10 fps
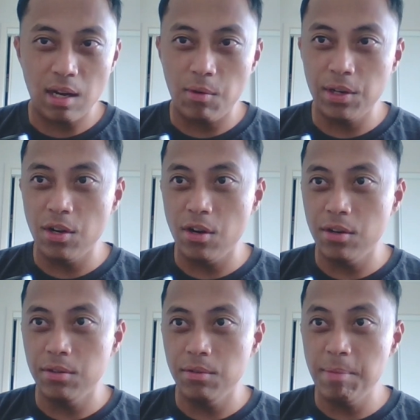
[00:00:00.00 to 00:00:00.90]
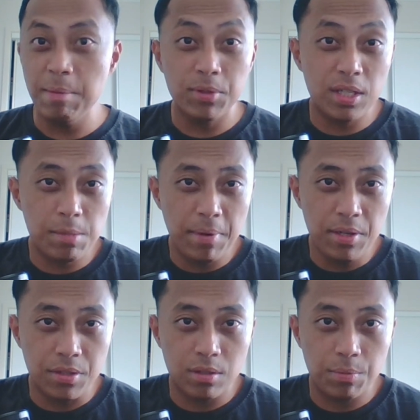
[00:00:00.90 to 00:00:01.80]
I want to know people's
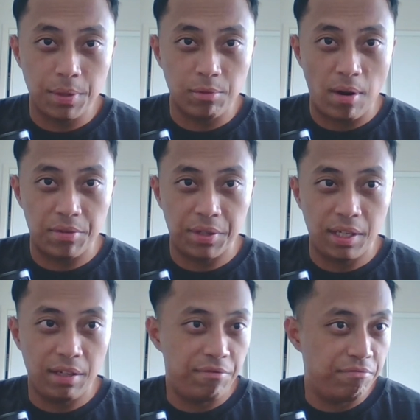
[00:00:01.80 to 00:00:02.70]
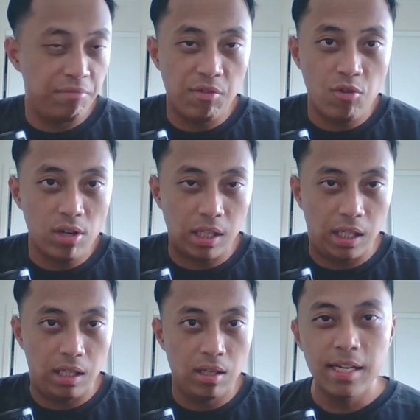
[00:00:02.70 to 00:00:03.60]
experiences with grounding, if you've got any.